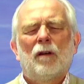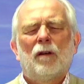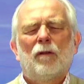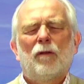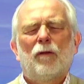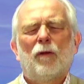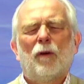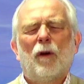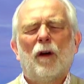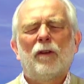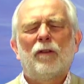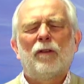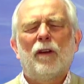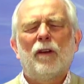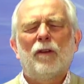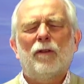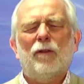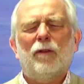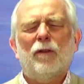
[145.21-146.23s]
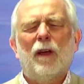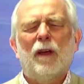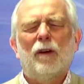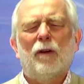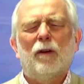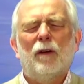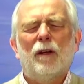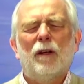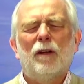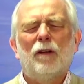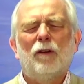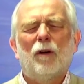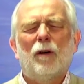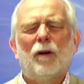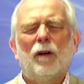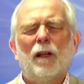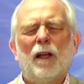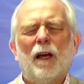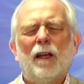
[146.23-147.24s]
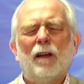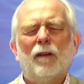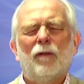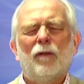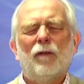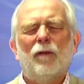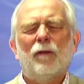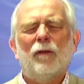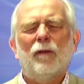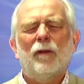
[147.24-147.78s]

front and center in your life.